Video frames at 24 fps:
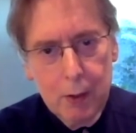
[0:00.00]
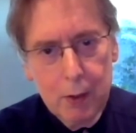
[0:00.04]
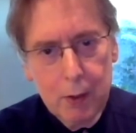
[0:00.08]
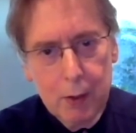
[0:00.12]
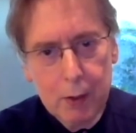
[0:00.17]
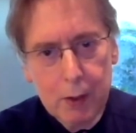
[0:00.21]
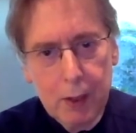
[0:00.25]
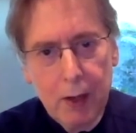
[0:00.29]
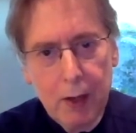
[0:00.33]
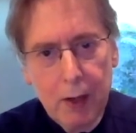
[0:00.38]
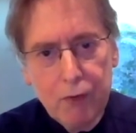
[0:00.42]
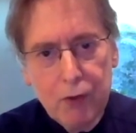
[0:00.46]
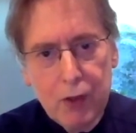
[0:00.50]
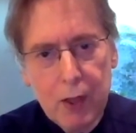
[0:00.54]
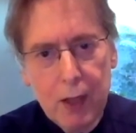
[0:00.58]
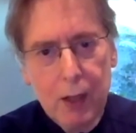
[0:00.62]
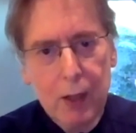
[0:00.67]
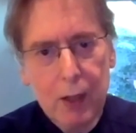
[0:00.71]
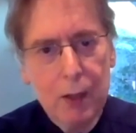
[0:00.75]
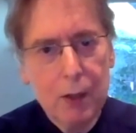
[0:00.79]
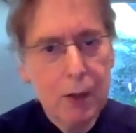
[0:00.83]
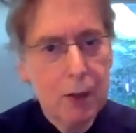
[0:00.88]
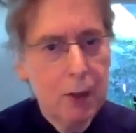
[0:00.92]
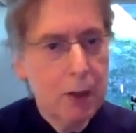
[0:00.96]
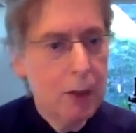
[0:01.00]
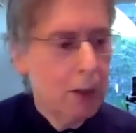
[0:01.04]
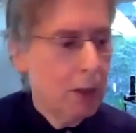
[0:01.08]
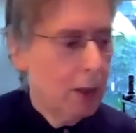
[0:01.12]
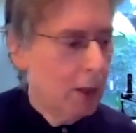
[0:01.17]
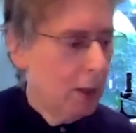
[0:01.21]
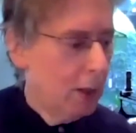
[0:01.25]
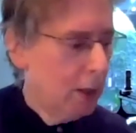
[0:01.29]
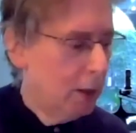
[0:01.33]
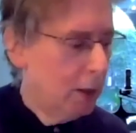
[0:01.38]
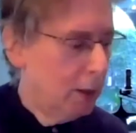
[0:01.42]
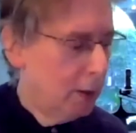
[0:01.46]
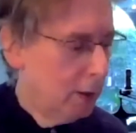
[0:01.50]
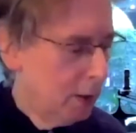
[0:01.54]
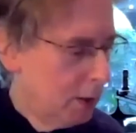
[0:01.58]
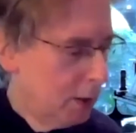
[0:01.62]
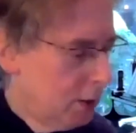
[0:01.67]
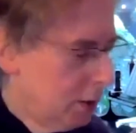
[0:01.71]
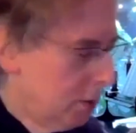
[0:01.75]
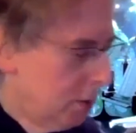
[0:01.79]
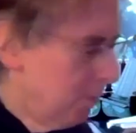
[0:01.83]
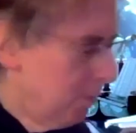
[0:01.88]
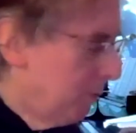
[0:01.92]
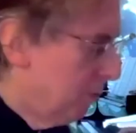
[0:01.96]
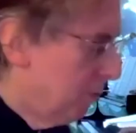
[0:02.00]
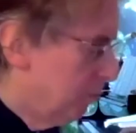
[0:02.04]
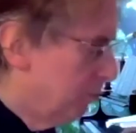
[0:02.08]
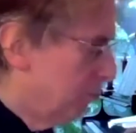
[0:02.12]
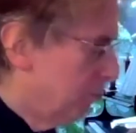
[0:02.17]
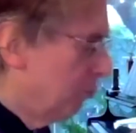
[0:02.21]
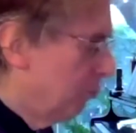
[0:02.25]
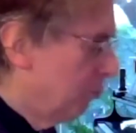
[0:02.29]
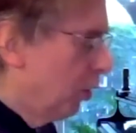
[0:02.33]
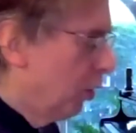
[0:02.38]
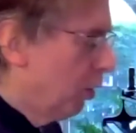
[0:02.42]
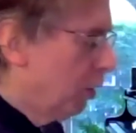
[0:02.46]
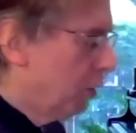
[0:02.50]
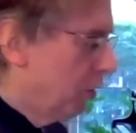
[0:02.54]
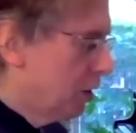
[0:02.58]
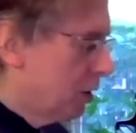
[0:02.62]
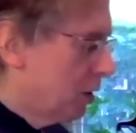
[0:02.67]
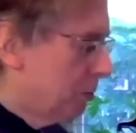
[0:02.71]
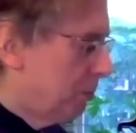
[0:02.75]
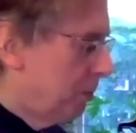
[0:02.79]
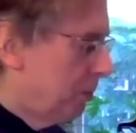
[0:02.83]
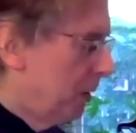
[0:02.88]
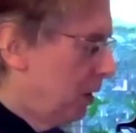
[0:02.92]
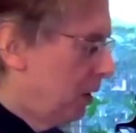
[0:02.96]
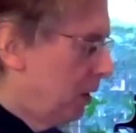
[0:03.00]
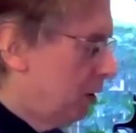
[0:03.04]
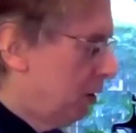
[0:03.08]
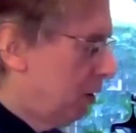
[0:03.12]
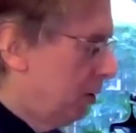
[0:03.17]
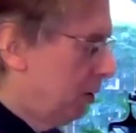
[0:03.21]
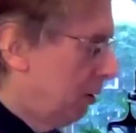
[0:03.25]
left hand, and it's a murderous piece.